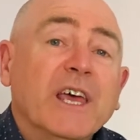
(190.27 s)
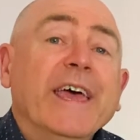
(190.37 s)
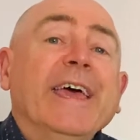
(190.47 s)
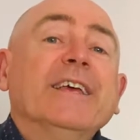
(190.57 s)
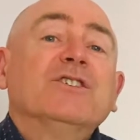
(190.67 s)

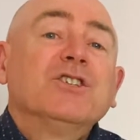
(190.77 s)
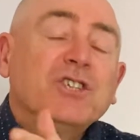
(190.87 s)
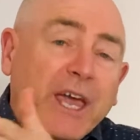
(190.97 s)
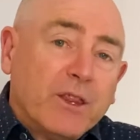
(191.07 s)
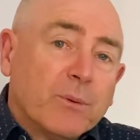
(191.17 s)
is to
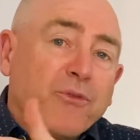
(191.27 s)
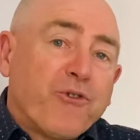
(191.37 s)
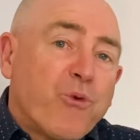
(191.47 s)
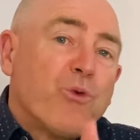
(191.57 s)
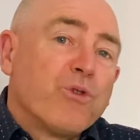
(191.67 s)
take them
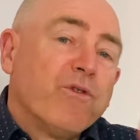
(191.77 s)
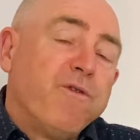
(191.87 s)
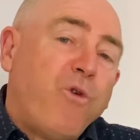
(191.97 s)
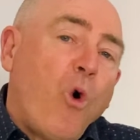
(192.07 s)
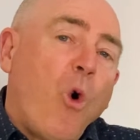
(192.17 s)
through the
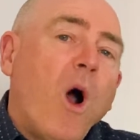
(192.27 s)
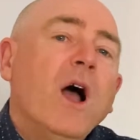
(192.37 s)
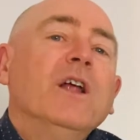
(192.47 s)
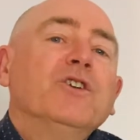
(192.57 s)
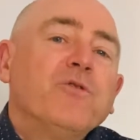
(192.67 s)
4
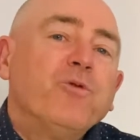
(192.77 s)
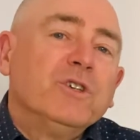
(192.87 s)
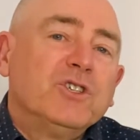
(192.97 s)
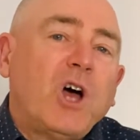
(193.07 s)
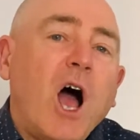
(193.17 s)
different
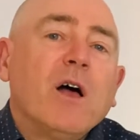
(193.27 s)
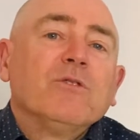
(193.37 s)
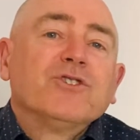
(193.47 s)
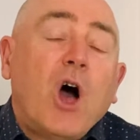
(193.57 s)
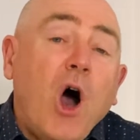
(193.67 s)

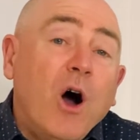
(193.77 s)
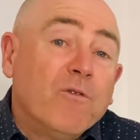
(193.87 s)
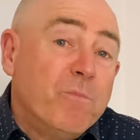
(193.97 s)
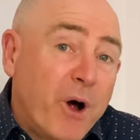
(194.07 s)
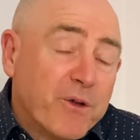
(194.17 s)
styles of
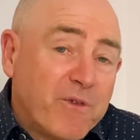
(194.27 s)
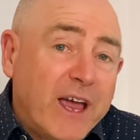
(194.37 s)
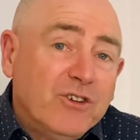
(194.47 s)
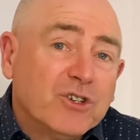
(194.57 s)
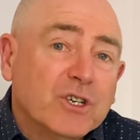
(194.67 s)

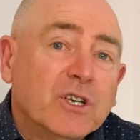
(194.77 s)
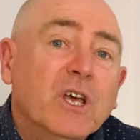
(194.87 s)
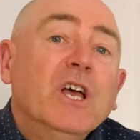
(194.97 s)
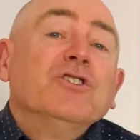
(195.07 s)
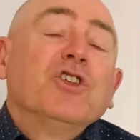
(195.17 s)
motivation
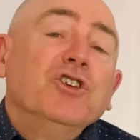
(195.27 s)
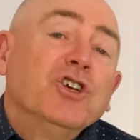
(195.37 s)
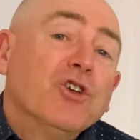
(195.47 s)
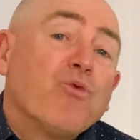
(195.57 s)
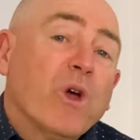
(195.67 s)
so that you
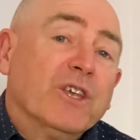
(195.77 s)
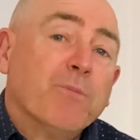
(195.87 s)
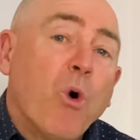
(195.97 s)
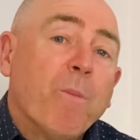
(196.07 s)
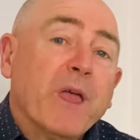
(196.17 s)
can reach
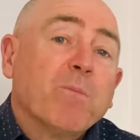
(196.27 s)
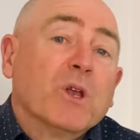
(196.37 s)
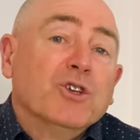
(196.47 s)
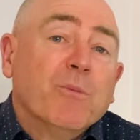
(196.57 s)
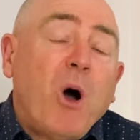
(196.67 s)
more people in
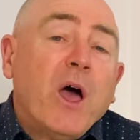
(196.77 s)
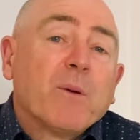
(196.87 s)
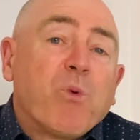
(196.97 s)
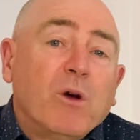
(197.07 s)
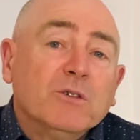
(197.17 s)
your buying
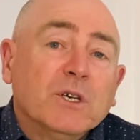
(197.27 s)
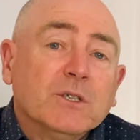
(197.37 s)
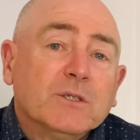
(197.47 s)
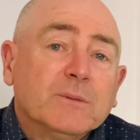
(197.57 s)
process.